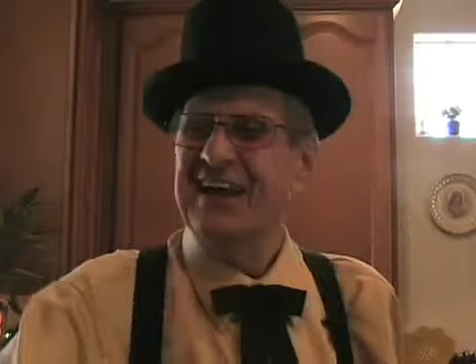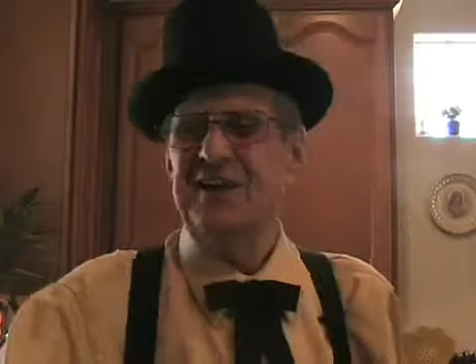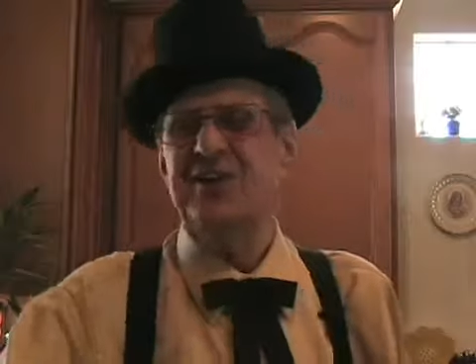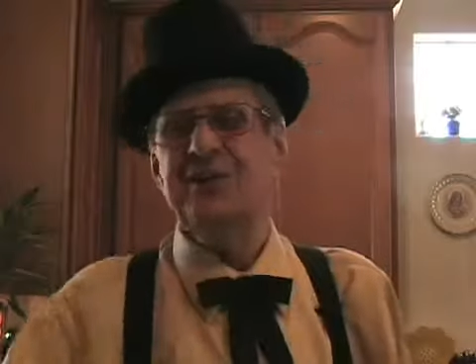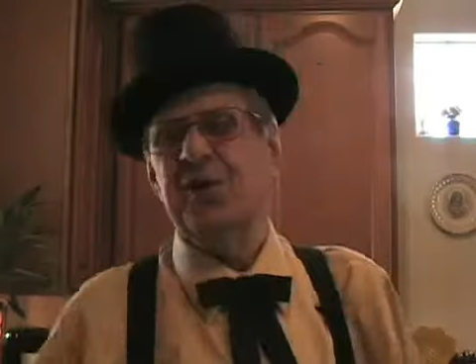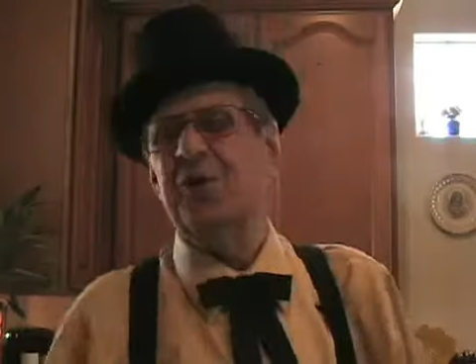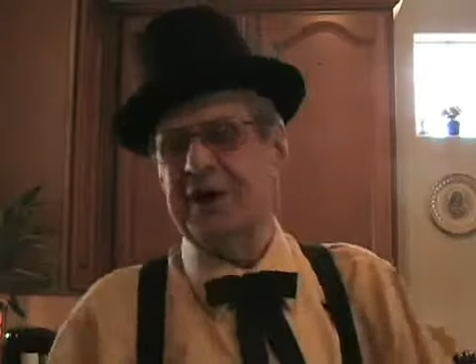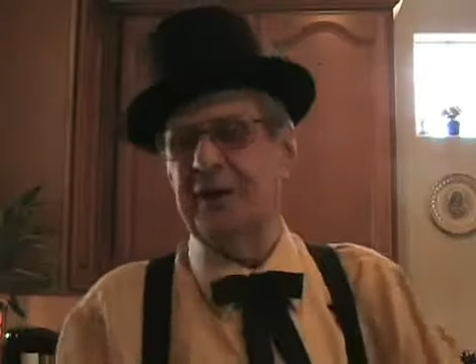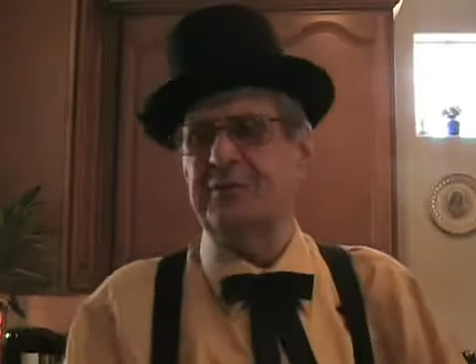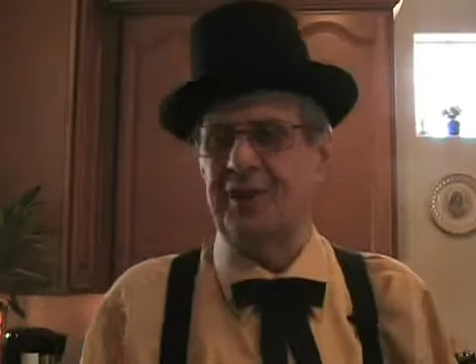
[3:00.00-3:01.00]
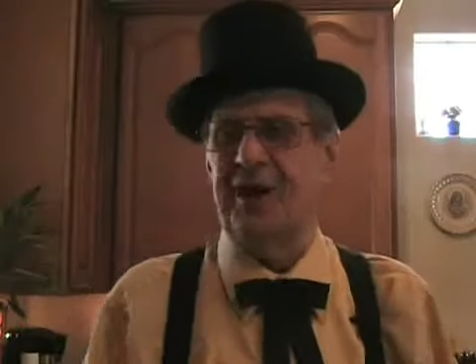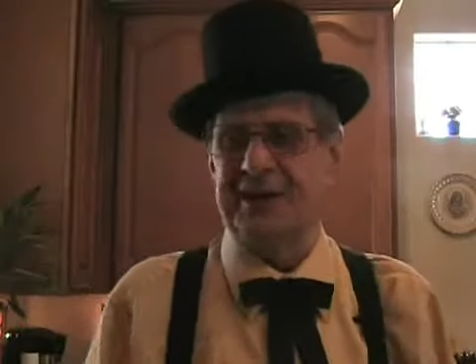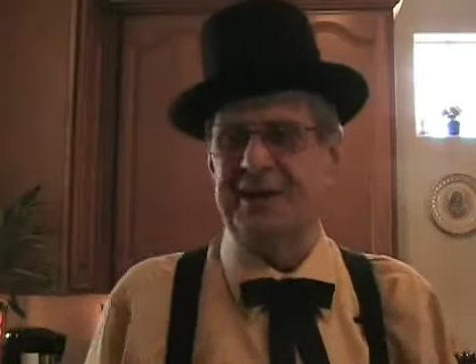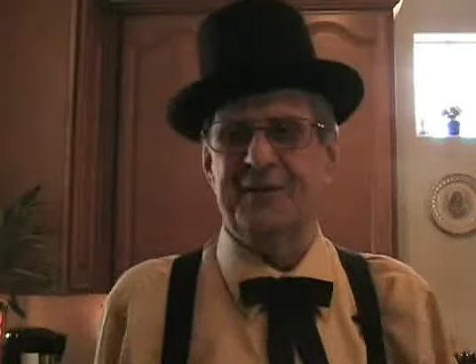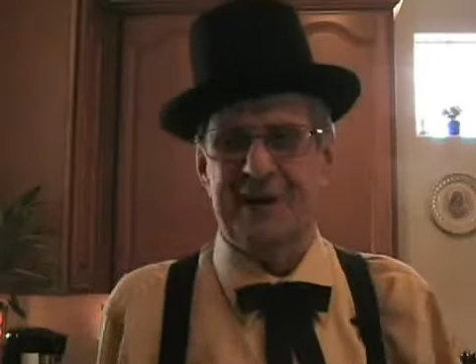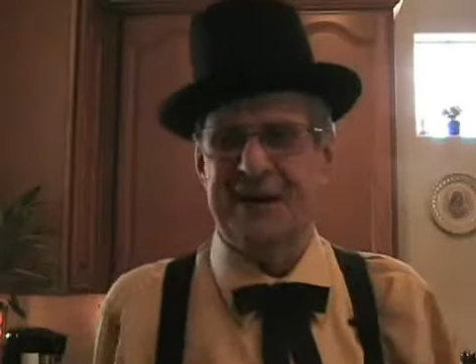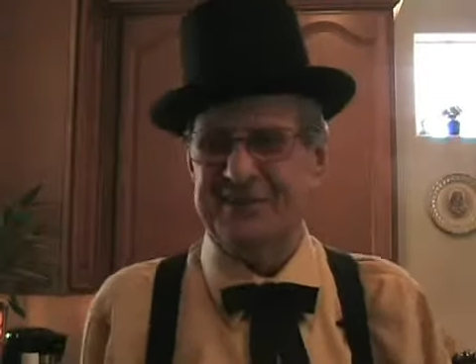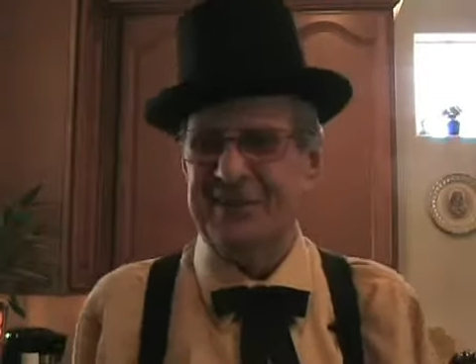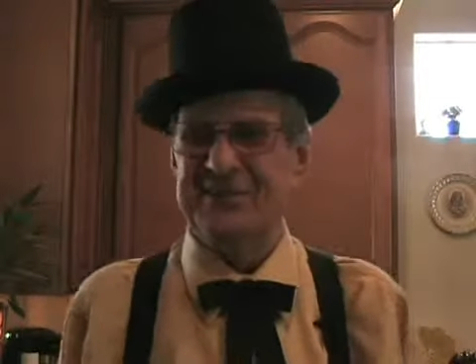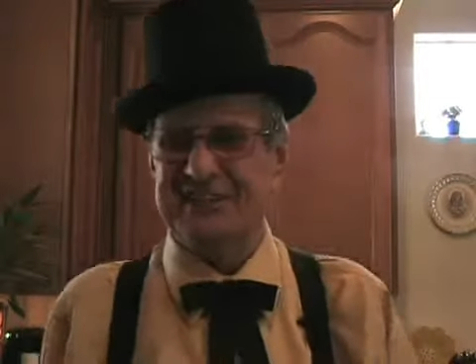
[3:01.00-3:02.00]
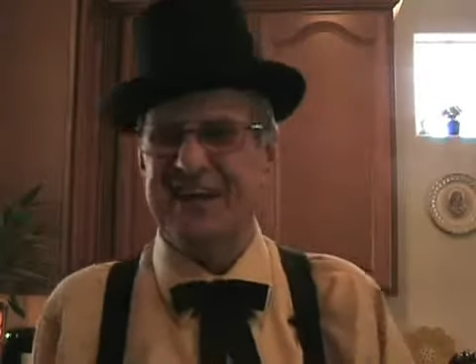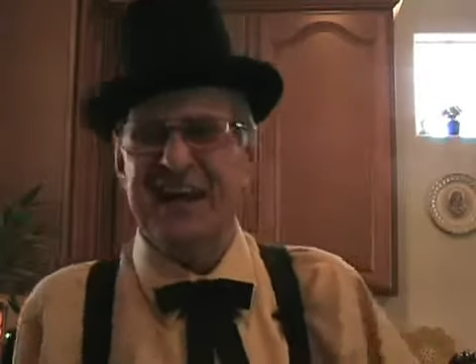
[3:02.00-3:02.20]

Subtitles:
You know what I'm talking about, don't you?